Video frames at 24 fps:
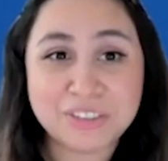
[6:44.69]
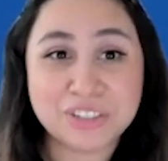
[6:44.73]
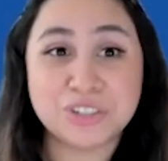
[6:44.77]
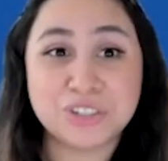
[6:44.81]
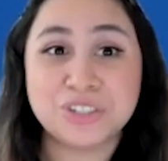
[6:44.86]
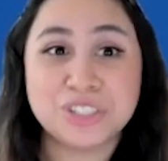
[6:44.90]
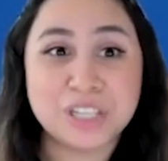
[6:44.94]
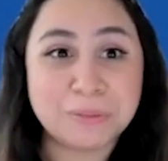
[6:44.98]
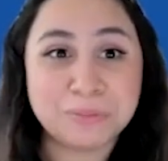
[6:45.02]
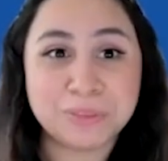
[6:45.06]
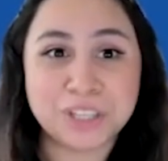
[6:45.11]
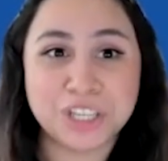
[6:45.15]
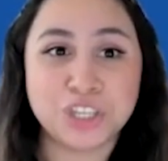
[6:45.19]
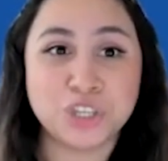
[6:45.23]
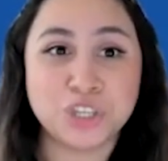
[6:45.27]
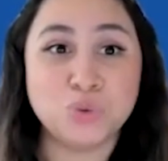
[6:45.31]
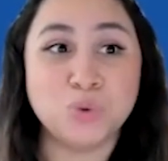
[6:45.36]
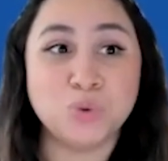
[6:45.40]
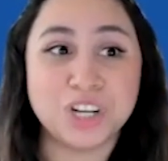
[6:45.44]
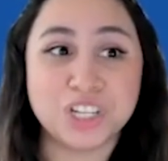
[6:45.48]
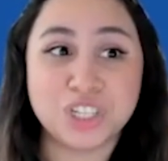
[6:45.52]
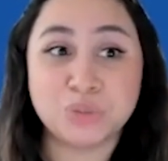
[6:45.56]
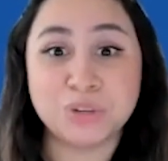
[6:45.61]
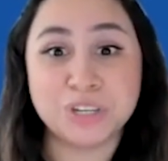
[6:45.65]
Is there something you
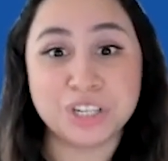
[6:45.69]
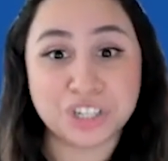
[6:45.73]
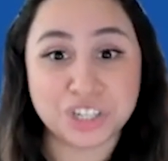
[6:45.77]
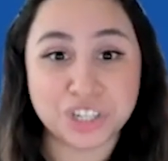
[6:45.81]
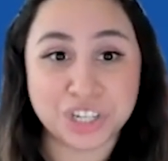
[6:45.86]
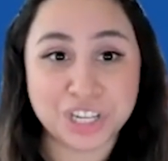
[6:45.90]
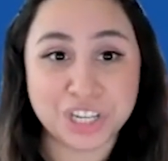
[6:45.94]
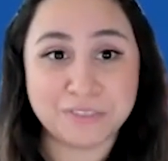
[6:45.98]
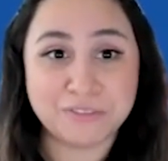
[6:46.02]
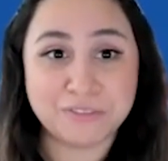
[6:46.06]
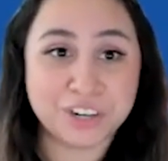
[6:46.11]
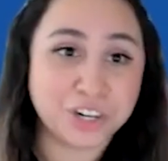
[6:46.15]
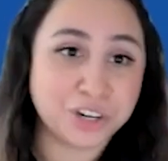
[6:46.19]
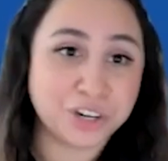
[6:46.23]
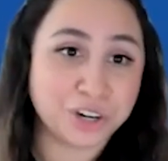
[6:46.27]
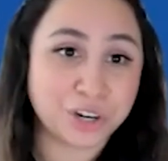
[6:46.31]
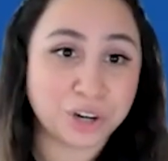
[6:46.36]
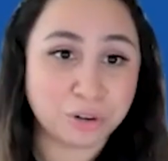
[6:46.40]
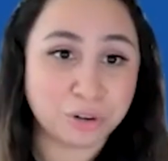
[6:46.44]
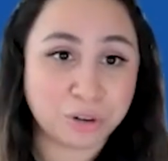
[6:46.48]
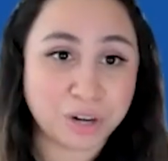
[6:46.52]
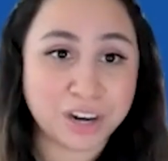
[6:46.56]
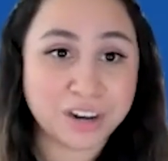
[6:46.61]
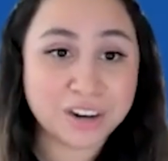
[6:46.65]
want to achieve in your
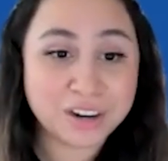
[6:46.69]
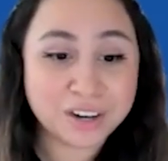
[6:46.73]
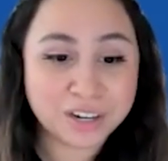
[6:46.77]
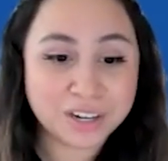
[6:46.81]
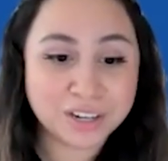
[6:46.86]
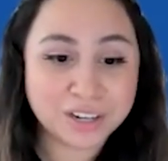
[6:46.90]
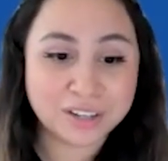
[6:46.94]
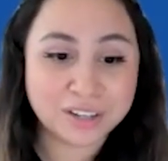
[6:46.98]
career?